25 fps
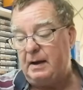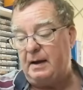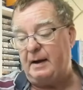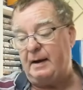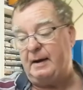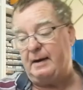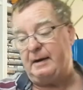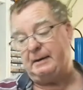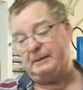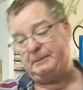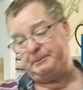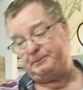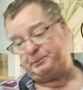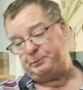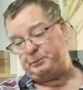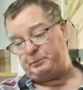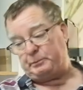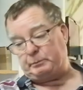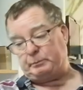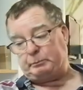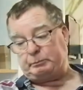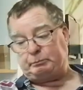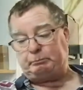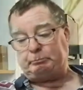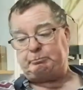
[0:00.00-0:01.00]
Um,
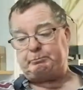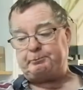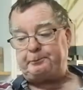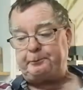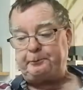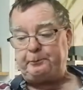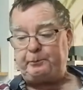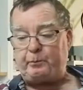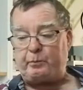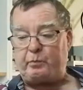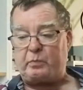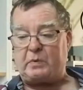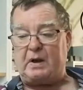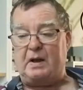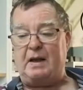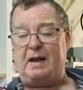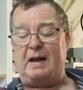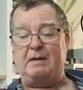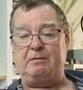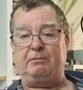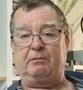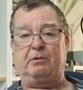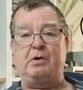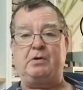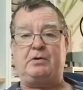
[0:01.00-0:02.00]

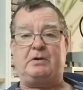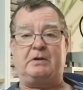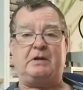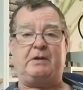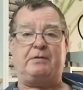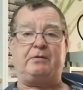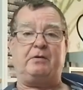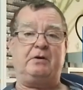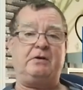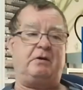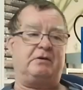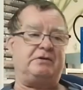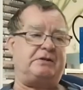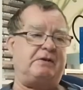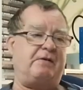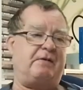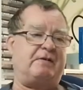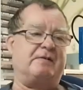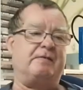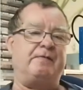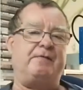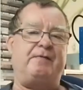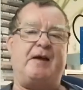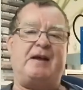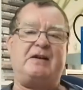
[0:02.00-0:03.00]
and looking, I thought, oh, I'll see if
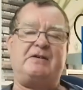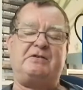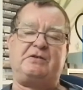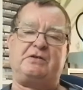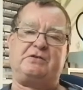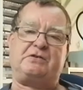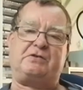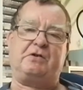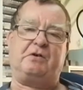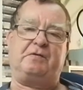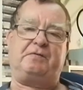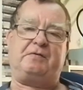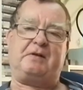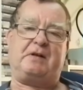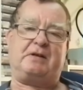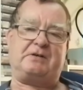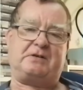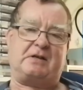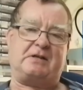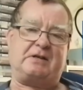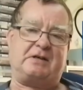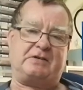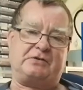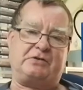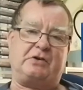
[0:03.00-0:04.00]
I can fix this stuff, and I,
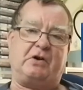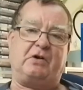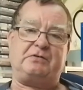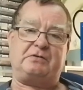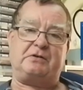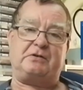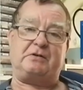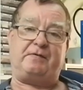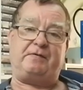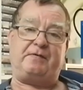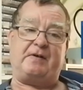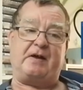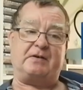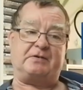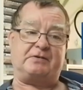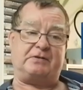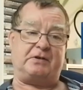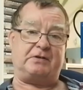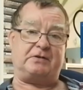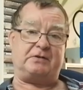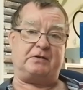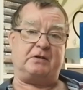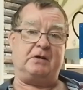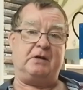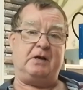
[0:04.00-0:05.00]
and I started to fix
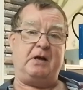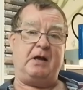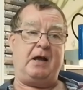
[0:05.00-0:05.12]
it.